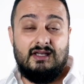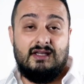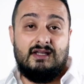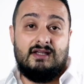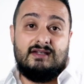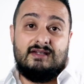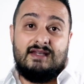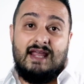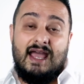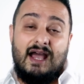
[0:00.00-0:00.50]

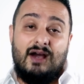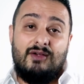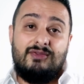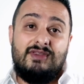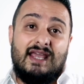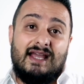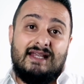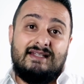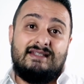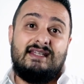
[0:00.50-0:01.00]
Now
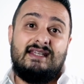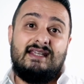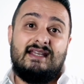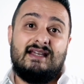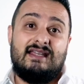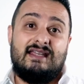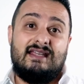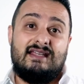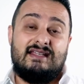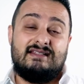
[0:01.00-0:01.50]
the idea
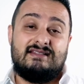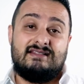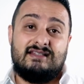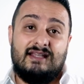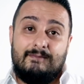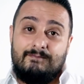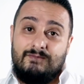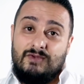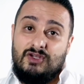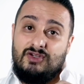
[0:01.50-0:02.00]
is
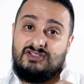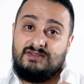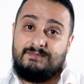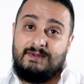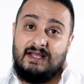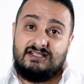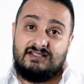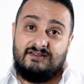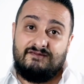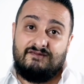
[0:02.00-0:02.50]
you
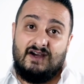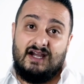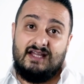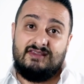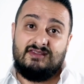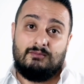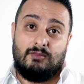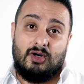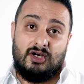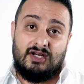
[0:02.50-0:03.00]
specified
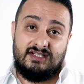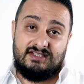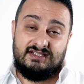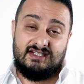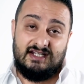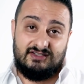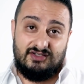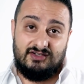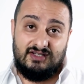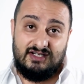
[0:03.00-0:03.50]
the market
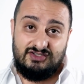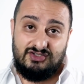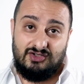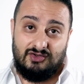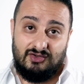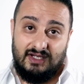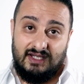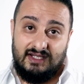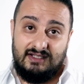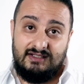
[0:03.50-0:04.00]
sector that
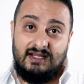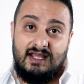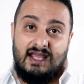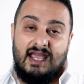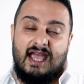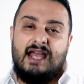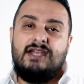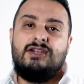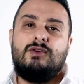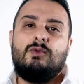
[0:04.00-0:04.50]
you're in
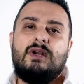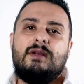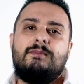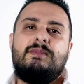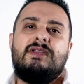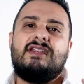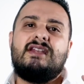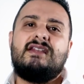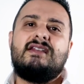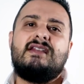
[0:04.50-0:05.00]
and you want to
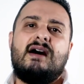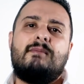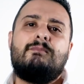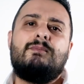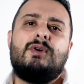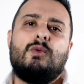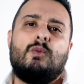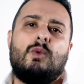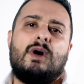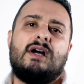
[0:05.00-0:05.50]
be the
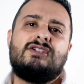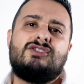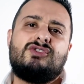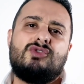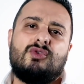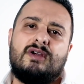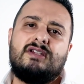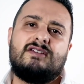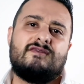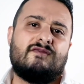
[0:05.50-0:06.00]
number one
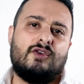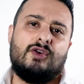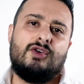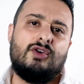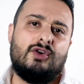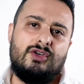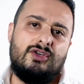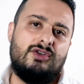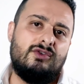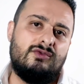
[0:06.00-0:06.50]
choice for
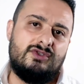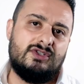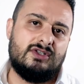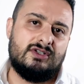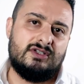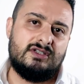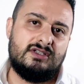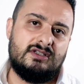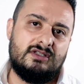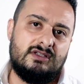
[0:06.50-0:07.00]
your
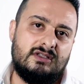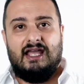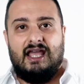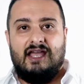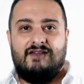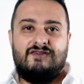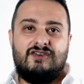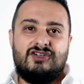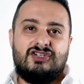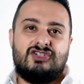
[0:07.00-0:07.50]
users.
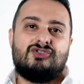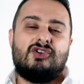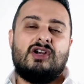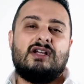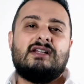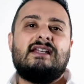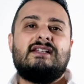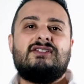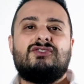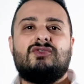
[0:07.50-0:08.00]
If you're
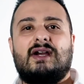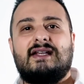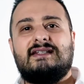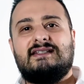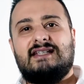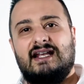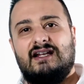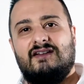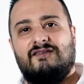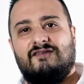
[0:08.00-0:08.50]
struggling to
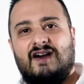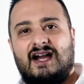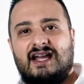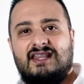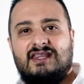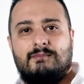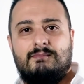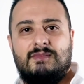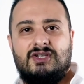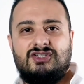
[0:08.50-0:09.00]
identify
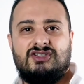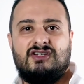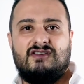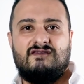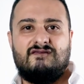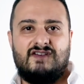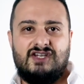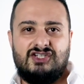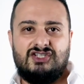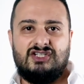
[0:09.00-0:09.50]
the mission,
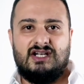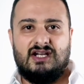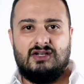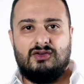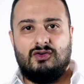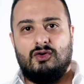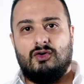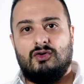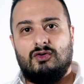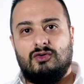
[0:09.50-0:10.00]
vision, and
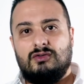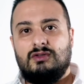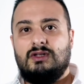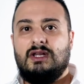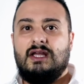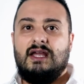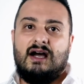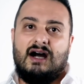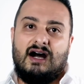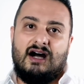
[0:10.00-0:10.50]
goal
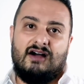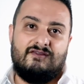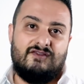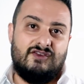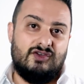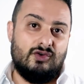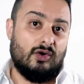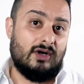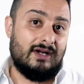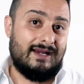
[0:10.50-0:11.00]
of
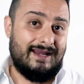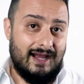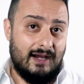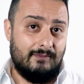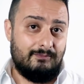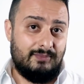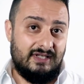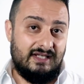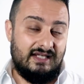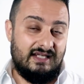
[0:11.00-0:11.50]
your
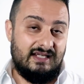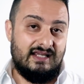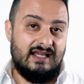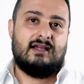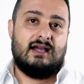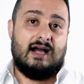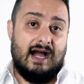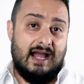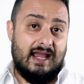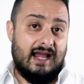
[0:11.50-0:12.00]
company,
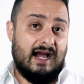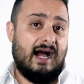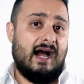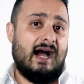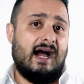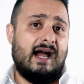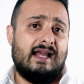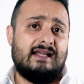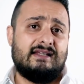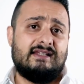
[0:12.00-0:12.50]
I
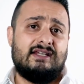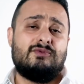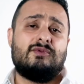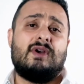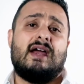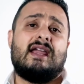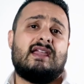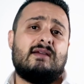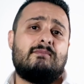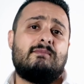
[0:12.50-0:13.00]
highly
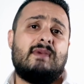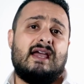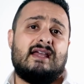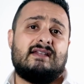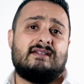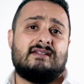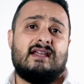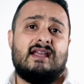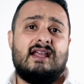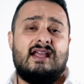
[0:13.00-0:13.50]

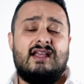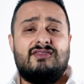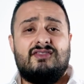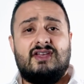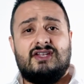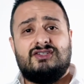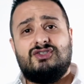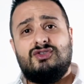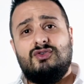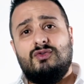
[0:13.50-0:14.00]
recommend
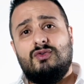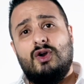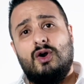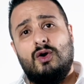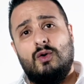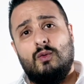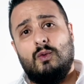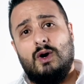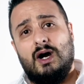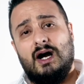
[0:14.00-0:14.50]
that you go
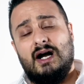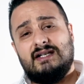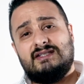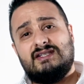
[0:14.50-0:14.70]
watch